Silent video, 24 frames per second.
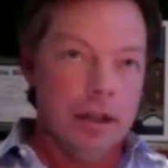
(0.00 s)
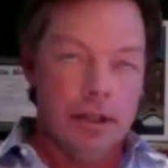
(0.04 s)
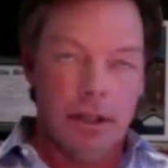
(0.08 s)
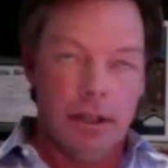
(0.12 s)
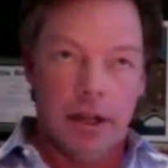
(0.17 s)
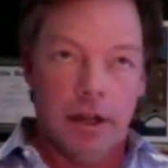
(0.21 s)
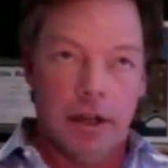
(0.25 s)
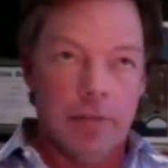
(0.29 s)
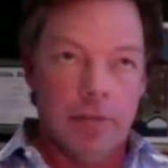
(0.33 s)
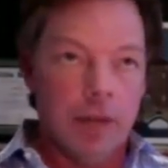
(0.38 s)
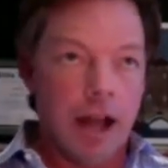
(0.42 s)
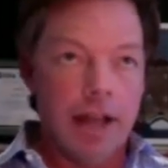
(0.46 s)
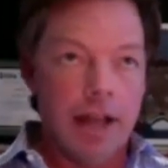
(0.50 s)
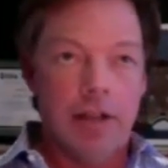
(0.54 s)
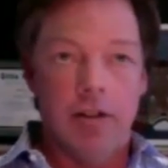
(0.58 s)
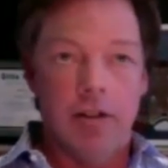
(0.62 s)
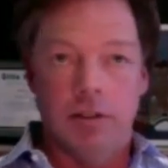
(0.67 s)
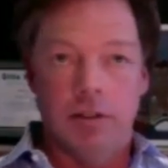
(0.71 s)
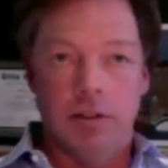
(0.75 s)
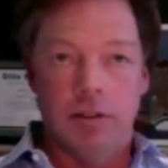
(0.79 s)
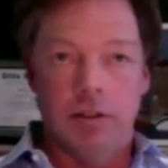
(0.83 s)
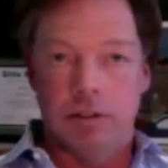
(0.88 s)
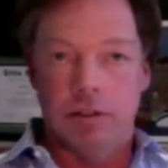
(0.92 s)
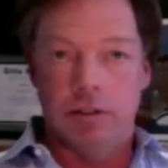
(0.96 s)
you know
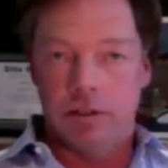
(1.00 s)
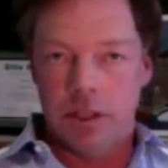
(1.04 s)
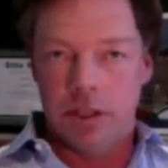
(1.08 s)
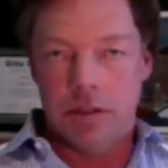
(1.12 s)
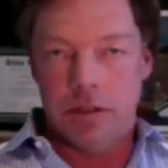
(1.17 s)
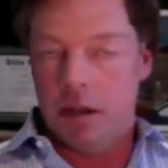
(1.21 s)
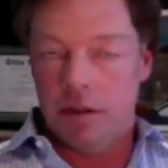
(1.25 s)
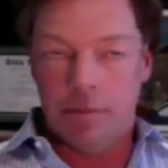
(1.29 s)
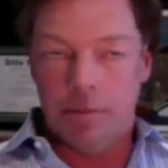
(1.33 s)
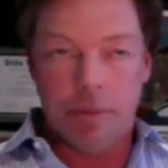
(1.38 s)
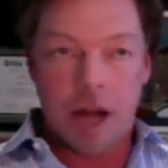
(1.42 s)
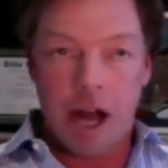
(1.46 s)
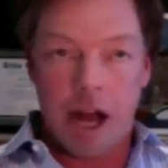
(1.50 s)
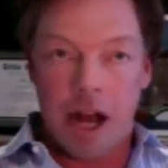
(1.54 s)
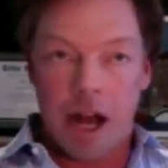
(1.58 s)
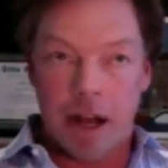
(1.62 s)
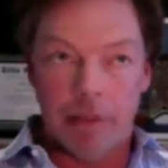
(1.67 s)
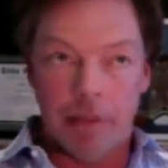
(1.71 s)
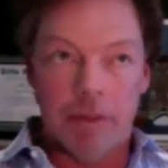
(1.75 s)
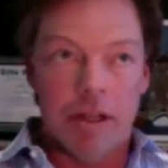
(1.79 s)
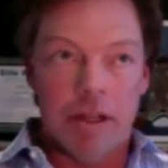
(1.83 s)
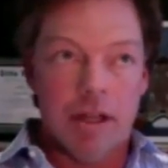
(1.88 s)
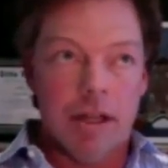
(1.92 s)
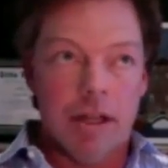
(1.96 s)
michael or did you know
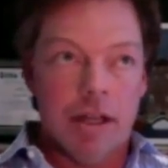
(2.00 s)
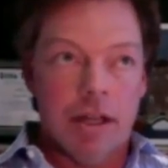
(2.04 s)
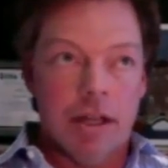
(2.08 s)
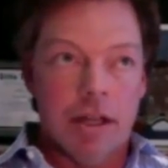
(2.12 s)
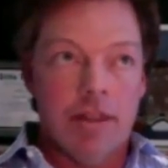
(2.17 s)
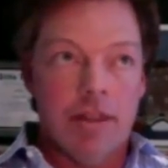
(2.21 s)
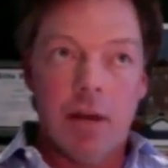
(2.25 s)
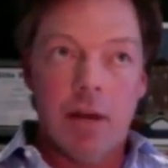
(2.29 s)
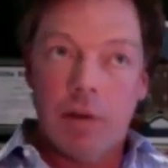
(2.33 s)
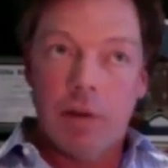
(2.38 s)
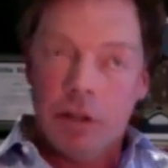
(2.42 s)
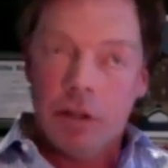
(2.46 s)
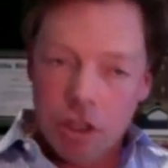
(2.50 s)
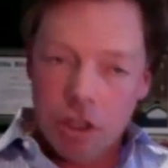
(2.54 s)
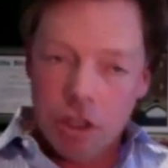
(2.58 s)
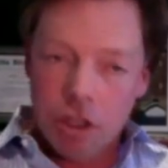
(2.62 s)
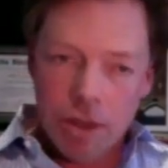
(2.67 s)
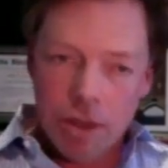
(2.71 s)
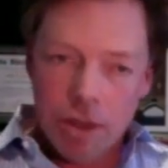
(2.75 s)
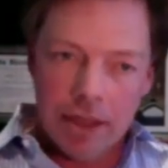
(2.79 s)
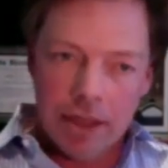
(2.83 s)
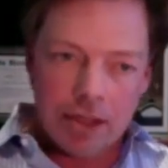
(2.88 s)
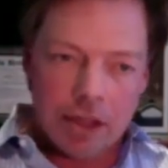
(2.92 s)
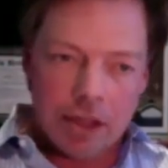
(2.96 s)
bob they were
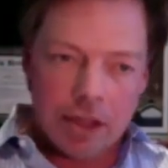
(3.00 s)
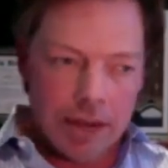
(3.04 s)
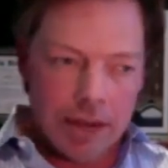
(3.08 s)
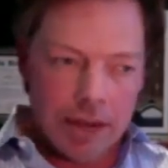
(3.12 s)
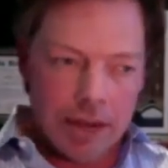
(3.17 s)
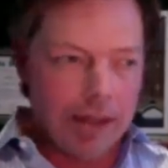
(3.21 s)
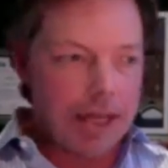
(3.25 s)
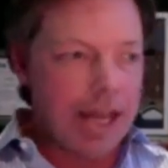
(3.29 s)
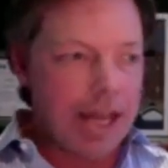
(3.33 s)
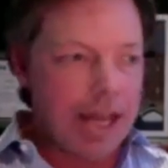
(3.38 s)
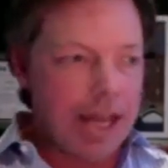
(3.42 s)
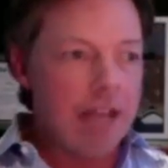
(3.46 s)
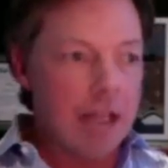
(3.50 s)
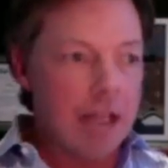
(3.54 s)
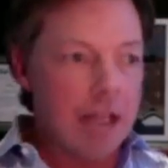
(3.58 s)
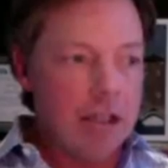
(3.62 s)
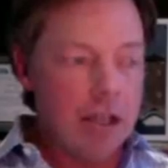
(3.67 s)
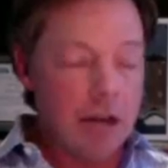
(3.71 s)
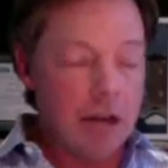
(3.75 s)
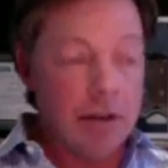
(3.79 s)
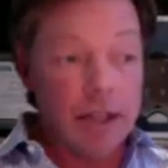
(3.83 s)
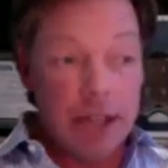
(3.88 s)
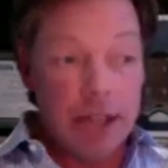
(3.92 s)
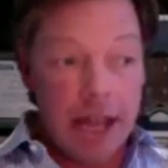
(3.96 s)
doing this around the navy
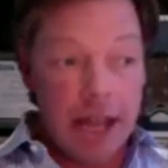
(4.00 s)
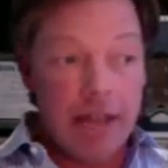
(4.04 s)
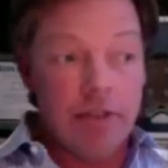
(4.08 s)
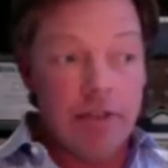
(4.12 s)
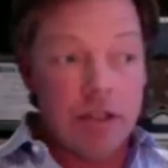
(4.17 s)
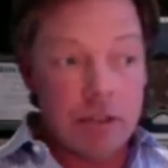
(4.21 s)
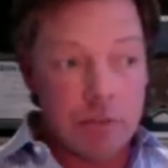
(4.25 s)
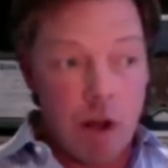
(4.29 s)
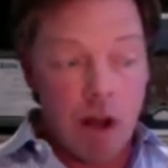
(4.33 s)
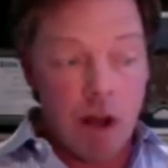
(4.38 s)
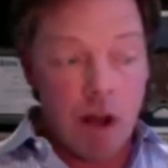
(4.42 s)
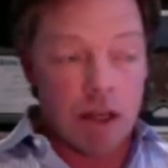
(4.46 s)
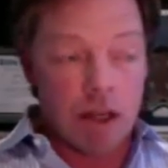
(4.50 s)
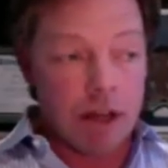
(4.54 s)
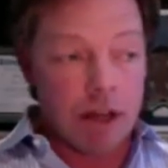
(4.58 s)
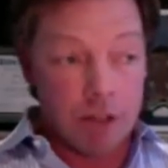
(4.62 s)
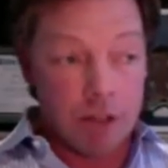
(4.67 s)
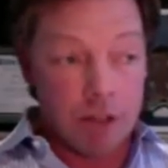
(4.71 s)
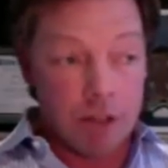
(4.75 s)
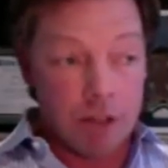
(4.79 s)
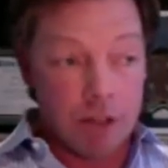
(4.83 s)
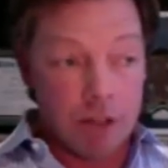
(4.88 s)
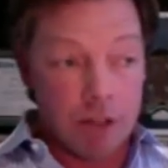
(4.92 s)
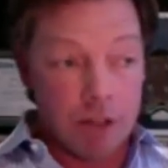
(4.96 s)
and you know in the navy small
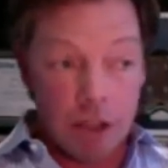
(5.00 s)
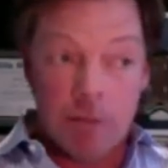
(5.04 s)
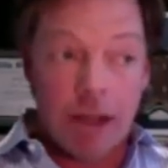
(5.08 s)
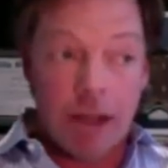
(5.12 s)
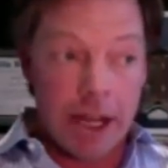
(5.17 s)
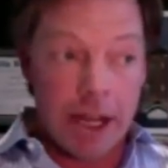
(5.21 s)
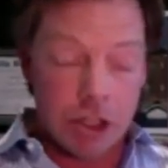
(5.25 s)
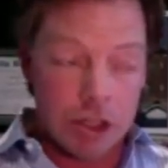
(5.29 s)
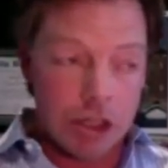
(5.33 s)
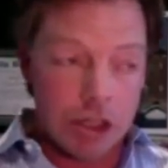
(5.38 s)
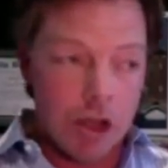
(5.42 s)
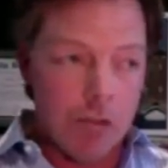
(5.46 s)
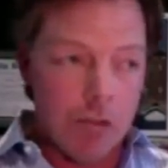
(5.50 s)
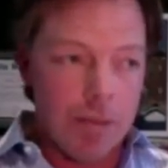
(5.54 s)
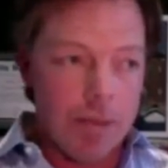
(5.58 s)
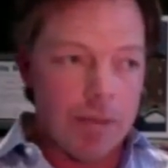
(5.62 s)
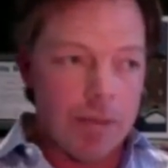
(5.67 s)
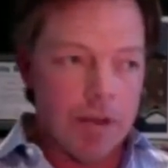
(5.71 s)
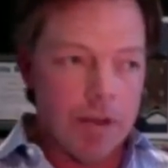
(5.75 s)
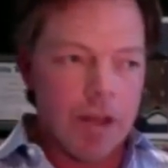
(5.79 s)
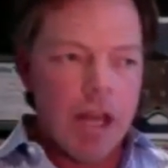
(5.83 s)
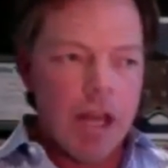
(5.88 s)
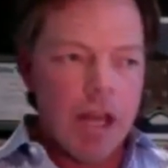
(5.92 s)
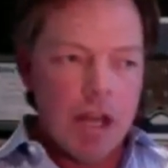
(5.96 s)
enough that you might actually know
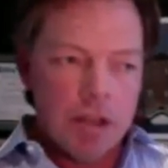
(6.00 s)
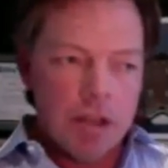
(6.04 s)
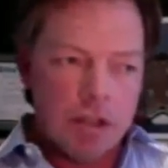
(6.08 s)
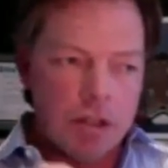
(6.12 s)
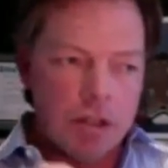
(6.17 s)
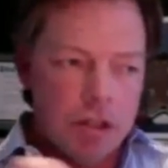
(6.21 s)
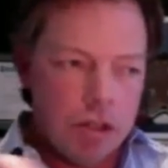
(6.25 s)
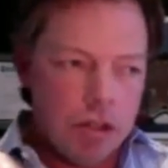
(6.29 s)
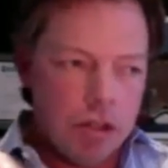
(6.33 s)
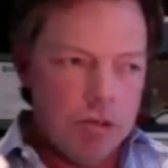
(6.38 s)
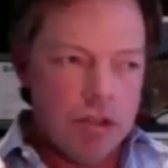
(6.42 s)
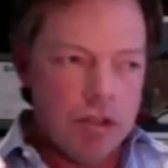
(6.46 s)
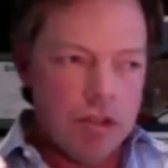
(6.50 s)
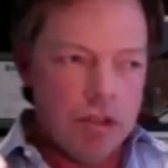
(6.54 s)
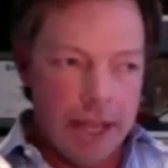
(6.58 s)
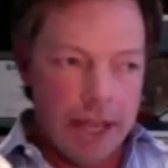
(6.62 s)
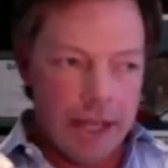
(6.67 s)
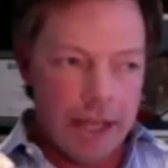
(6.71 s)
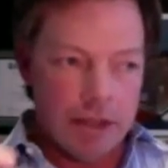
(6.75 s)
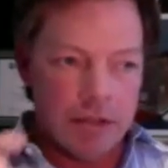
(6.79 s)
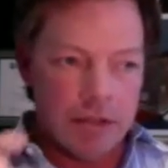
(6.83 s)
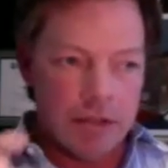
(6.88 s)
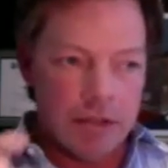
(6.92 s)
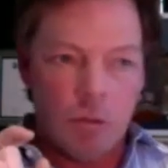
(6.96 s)
people so two
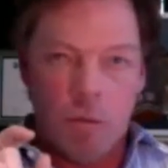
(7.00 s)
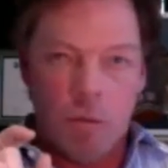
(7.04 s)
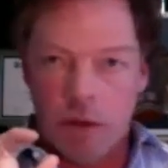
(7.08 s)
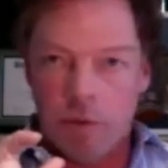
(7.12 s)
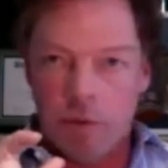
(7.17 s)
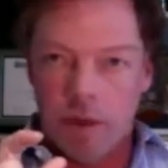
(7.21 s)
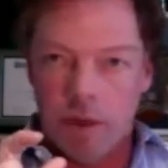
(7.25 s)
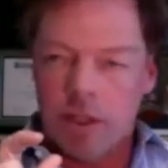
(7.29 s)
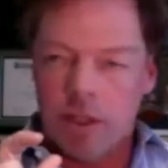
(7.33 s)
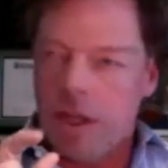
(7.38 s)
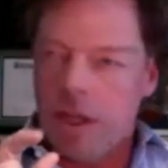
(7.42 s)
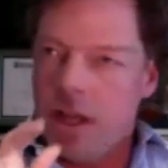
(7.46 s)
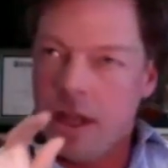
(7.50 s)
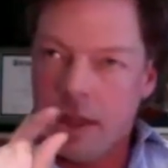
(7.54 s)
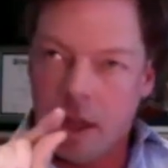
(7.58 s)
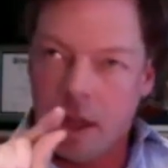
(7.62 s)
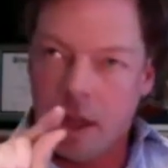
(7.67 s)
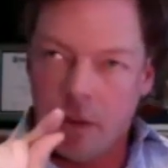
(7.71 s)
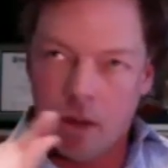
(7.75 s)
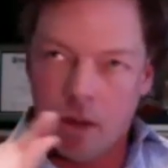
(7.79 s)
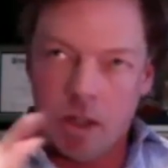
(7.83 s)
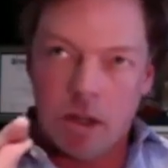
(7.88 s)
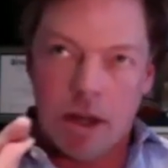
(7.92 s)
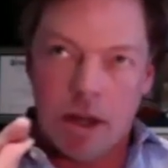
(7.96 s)
things one was
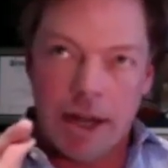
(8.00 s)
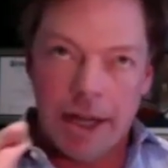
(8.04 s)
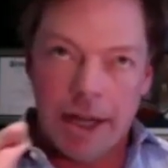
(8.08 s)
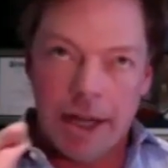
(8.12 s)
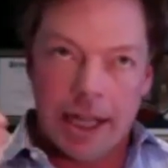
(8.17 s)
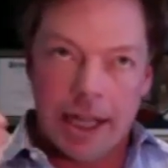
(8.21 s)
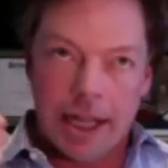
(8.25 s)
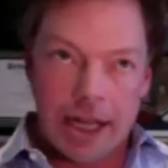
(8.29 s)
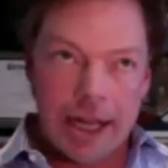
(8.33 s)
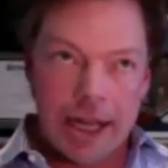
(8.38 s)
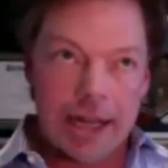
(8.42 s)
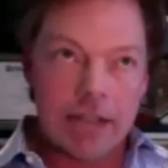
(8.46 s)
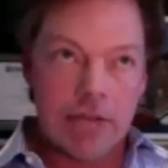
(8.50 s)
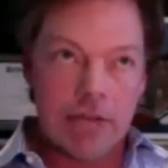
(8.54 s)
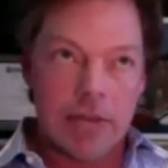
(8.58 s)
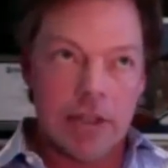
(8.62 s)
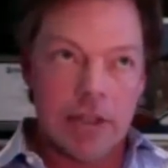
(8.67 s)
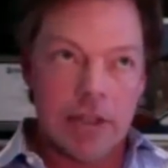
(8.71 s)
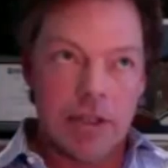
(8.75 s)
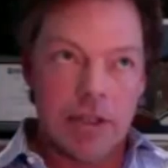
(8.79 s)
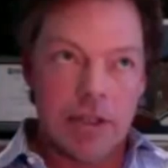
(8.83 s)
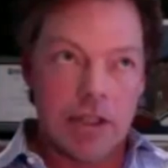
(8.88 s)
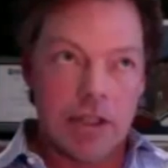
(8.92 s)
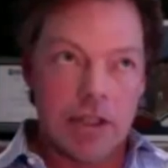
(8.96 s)
they were trying to connect
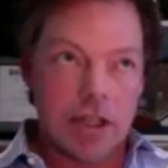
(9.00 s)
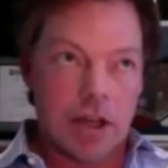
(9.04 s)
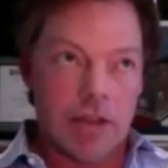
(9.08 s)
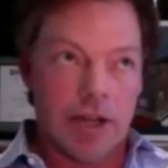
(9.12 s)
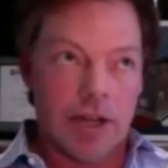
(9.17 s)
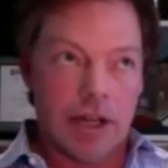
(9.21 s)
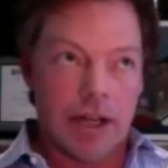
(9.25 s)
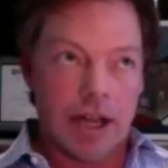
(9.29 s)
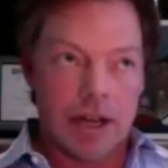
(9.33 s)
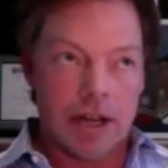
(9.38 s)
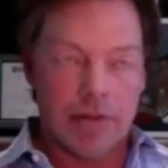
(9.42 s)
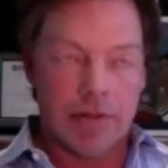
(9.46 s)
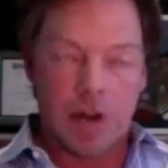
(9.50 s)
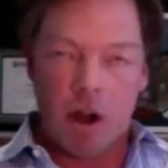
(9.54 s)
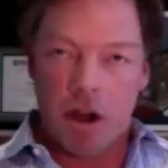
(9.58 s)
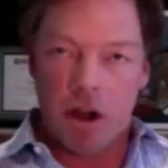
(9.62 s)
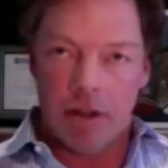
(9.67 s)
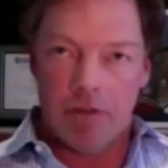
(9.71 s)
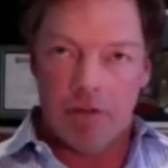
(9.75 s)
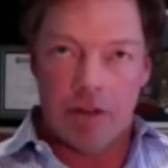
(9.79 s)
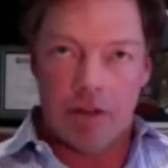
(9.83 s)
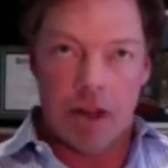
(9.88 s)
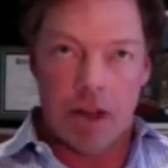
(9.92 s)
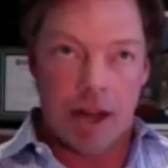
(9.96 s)
with each other in a kind of
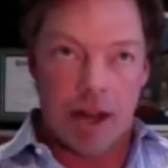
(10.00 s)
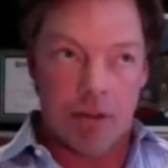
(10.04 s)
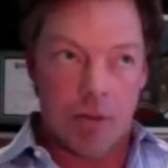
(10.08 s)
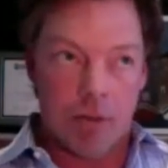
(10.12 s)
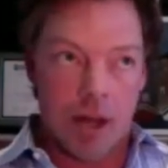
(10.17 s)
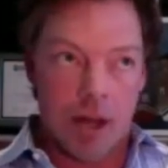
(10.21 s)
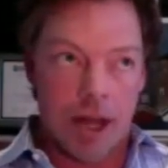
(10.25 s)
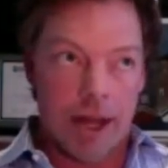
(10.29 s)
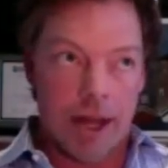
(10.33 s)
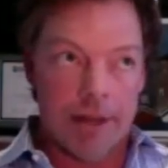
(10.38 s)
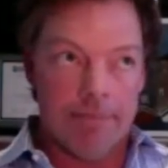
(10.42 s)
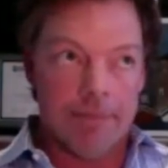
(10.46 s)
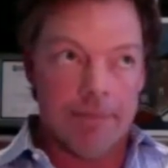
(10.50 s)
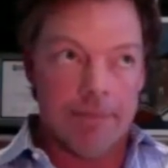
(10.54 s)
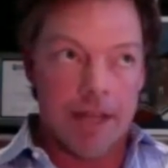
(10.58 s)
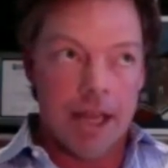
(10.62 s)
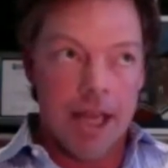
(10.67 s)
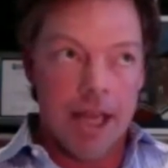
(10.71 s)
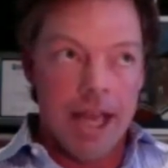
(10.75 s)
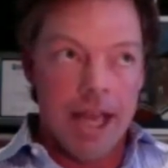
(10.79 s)
offline way